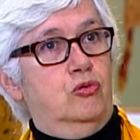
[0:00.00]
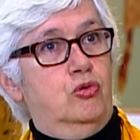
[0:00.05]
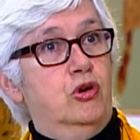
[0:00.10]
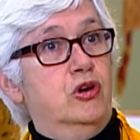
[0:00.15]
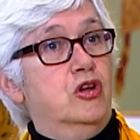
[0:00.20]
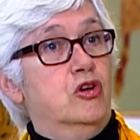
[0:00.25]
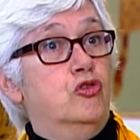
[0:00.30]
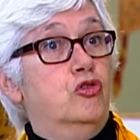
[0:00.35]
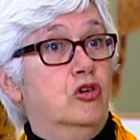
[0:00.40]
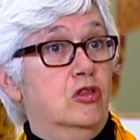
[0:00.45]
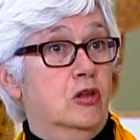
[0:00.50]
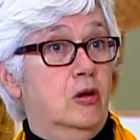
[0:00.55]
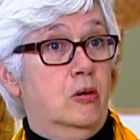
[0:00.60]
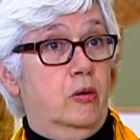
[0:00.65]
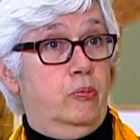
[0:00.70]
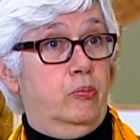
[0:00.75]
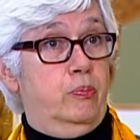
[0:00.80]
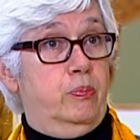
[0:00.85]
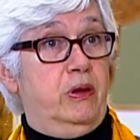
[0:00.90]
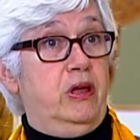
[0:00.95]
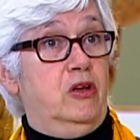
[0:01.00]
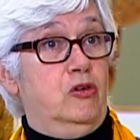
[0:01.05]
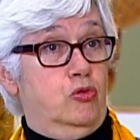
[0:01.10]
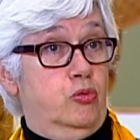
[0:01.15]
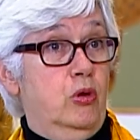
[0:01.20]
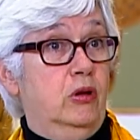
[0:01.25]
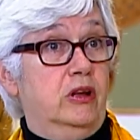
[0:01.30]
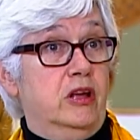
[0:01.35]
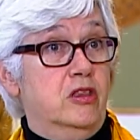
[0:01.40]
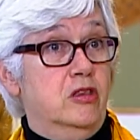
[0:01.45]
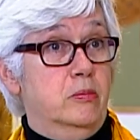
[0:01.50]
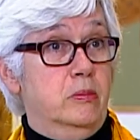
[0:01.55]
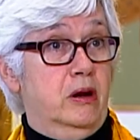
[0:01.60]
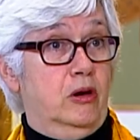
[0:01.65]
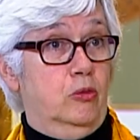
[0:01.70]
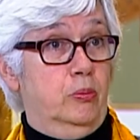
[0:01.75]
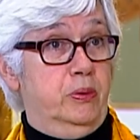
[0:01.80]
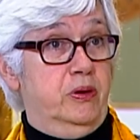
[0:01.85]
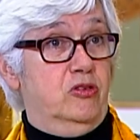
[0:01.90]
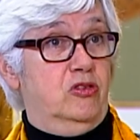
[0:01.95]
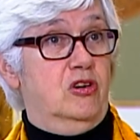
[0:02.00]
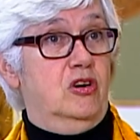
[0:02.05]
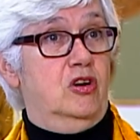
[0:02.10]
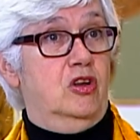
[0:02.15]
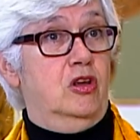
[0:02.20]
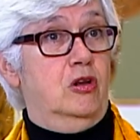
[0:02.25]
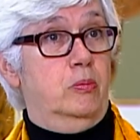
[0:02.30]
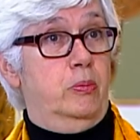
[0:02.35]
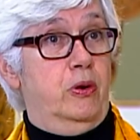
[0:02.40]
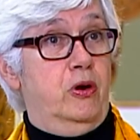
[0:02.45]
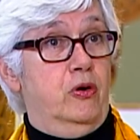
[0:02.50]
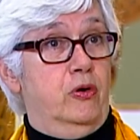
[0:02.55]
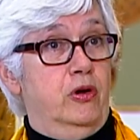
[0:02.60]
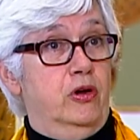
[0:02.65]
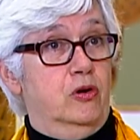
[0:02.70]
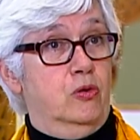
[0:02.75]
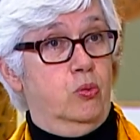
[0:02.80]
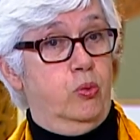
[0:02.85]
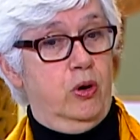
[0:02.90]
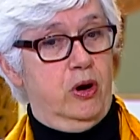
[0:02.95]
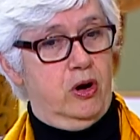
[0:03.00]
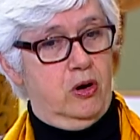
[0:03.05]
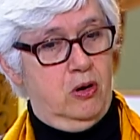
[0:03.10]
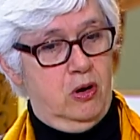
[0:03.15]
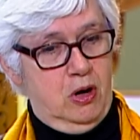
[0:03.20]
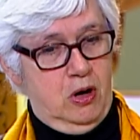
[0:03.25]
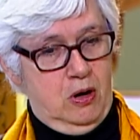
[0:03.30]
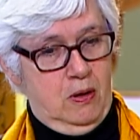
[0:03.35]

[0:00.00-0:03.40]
tradition that begins really in the Middle Byzantine period, where